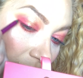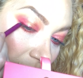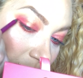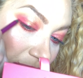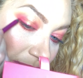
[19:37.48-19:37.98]

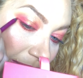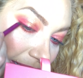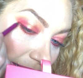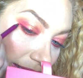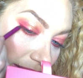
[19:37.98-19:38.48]
I'm just
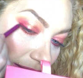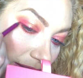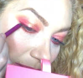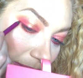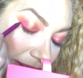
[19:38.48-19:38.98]
making it a
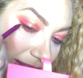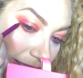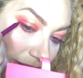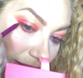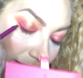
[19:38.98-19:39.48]
little bit
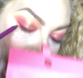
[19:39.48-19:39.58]
thicker at